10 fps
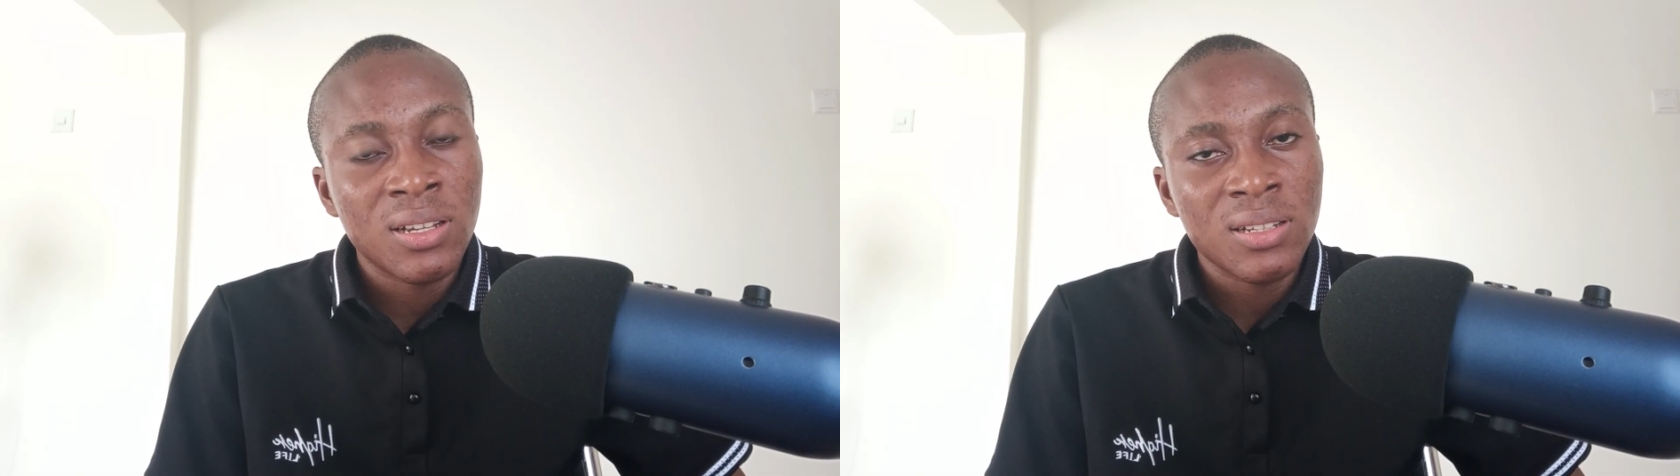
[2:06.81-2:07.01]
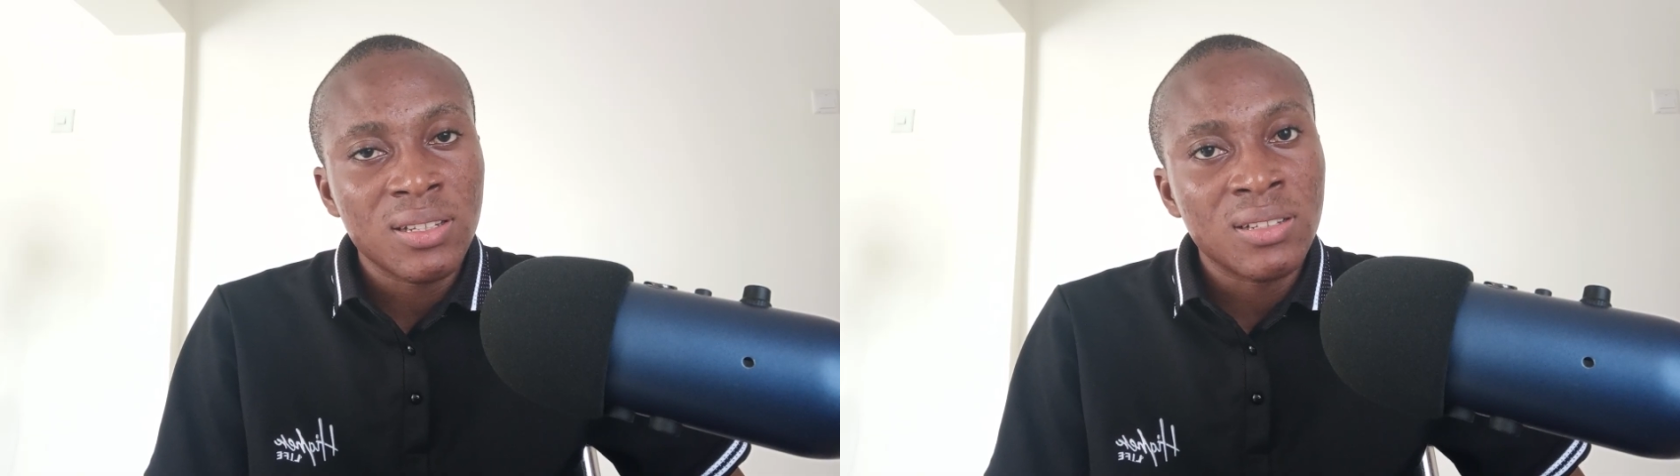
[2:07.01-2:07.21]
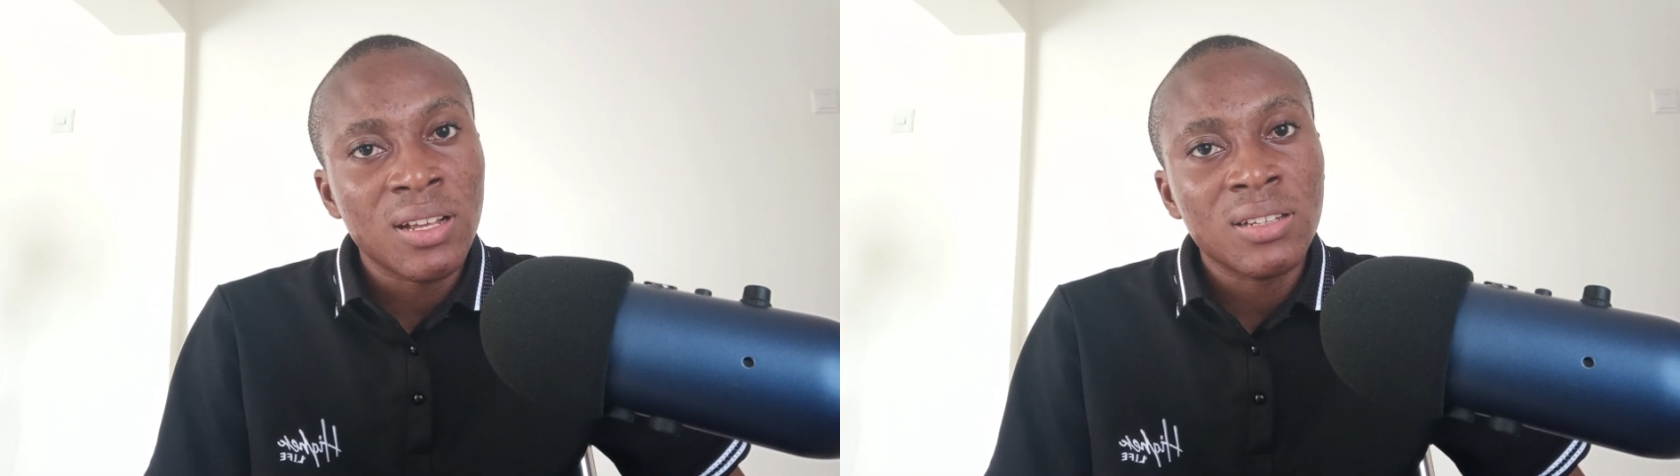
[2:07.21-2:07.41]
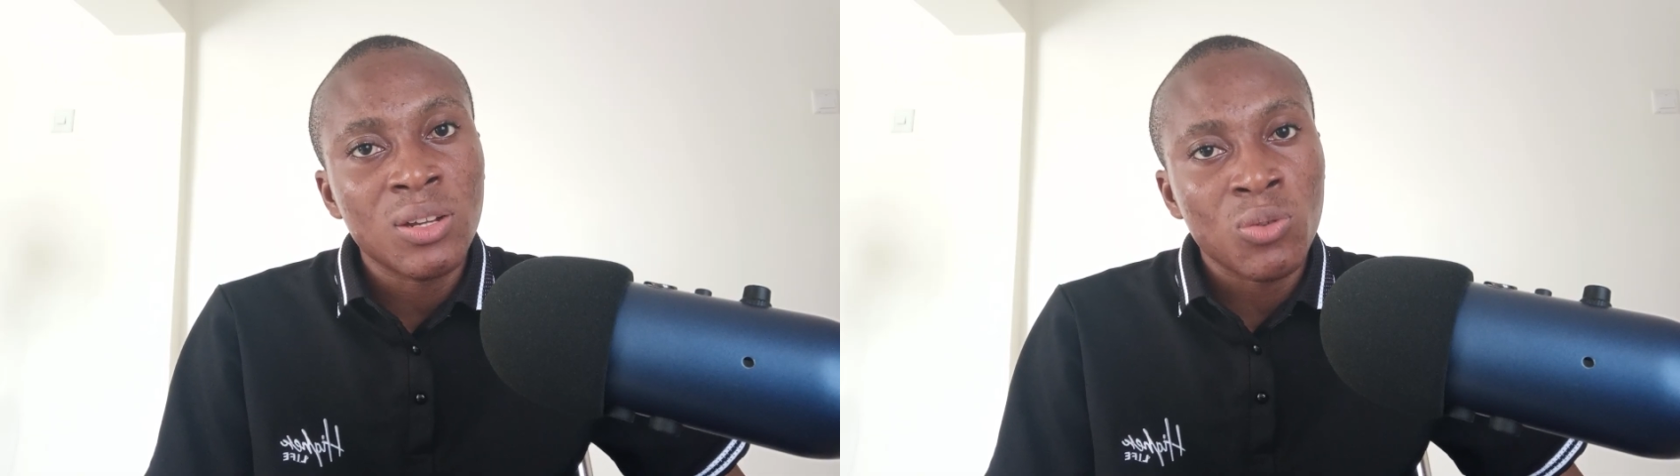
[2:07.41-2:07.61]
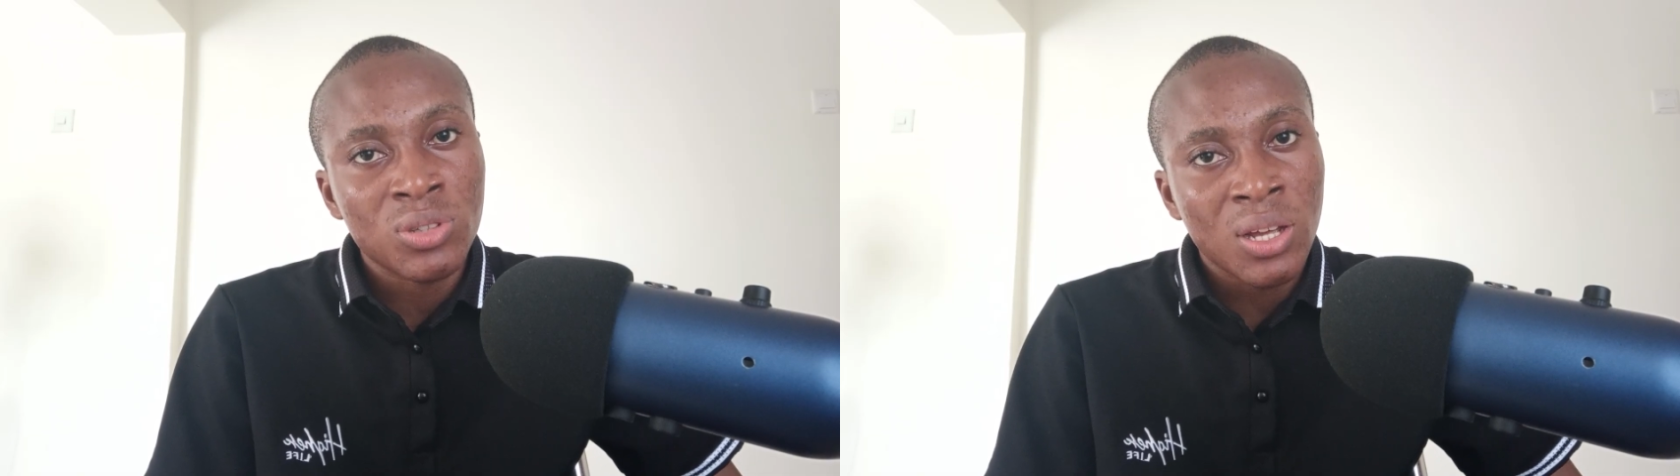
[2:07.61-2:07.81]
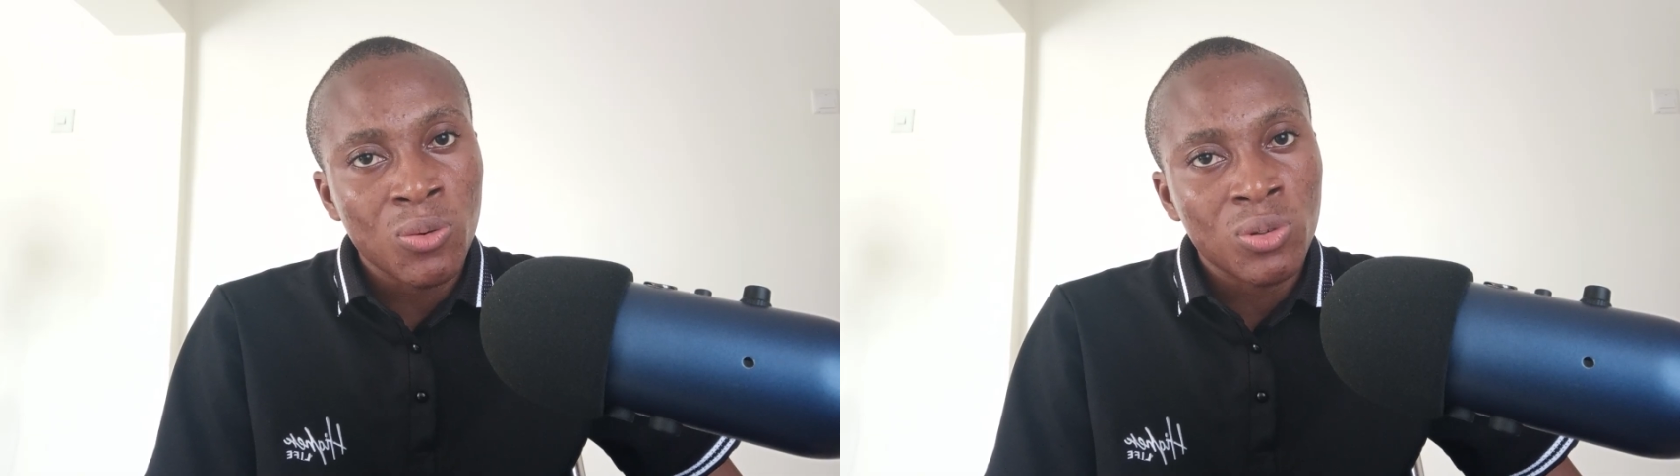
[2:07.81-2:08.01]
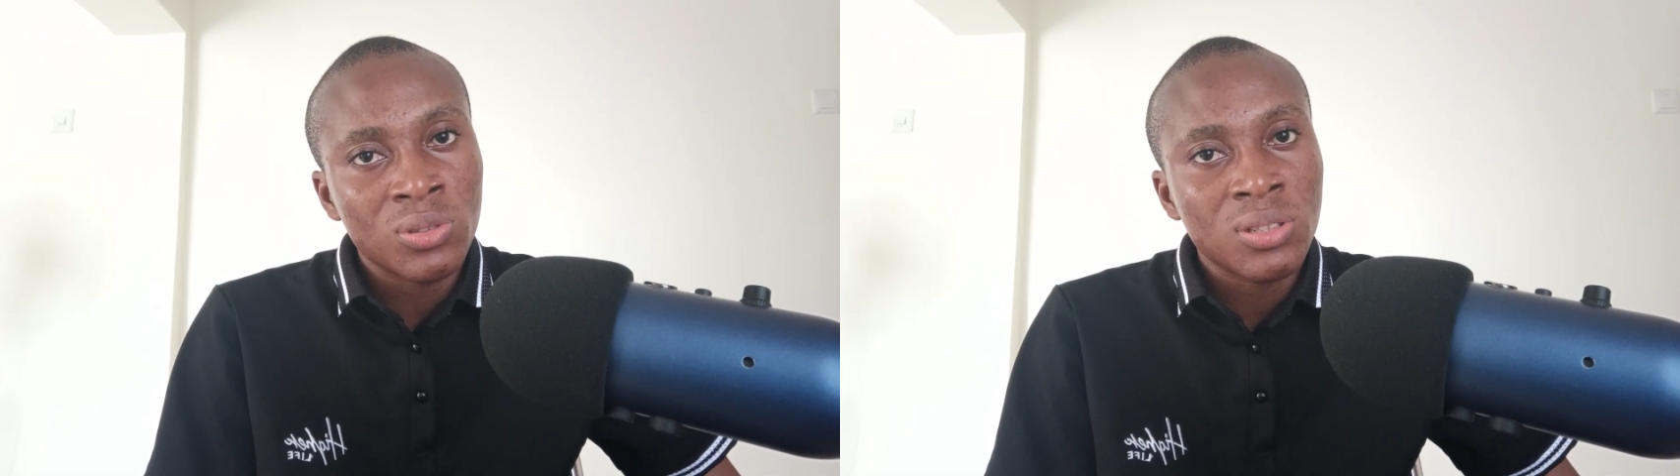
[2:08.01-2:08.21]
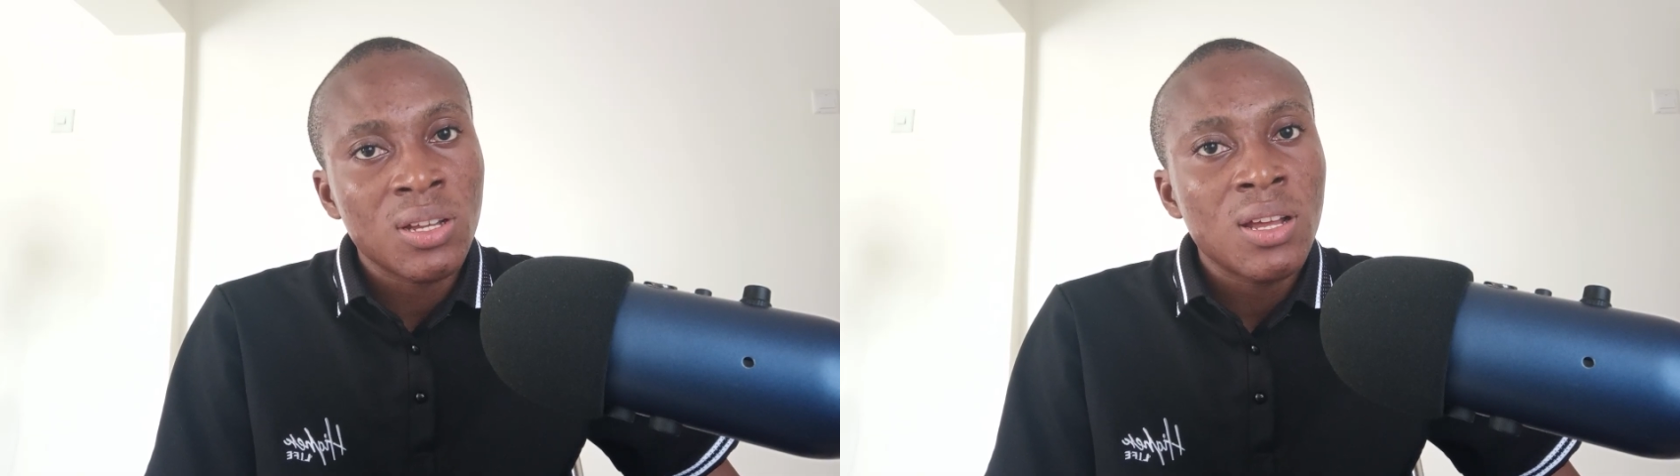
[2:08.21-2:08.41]
get exactly what I
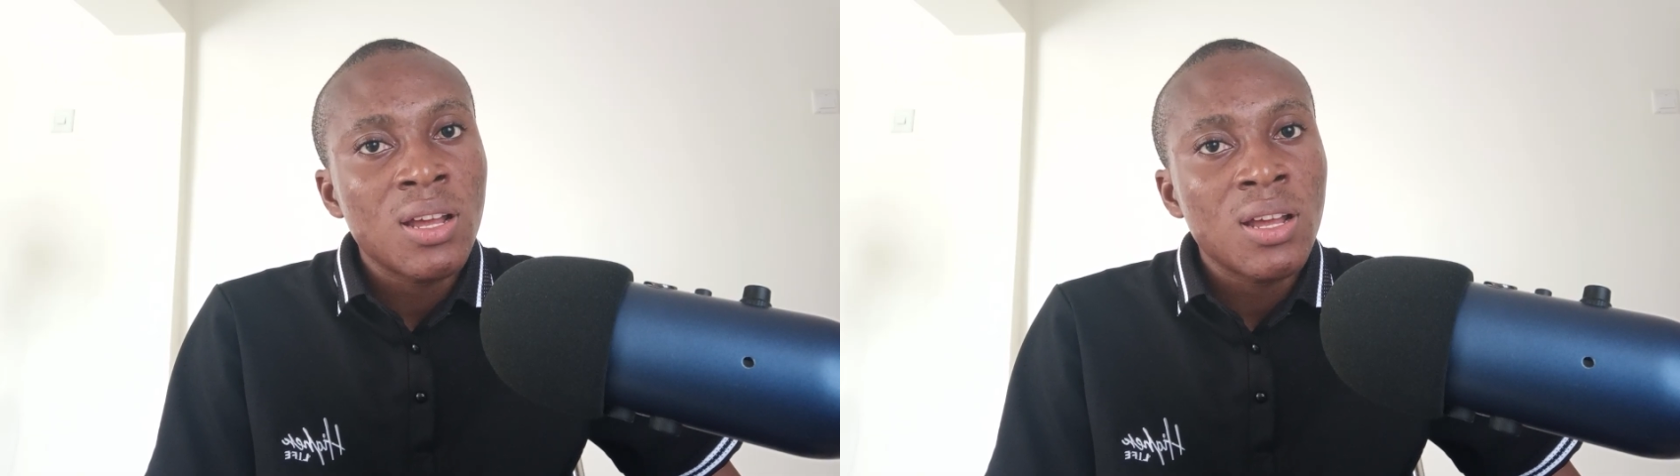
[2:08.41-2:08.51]
want,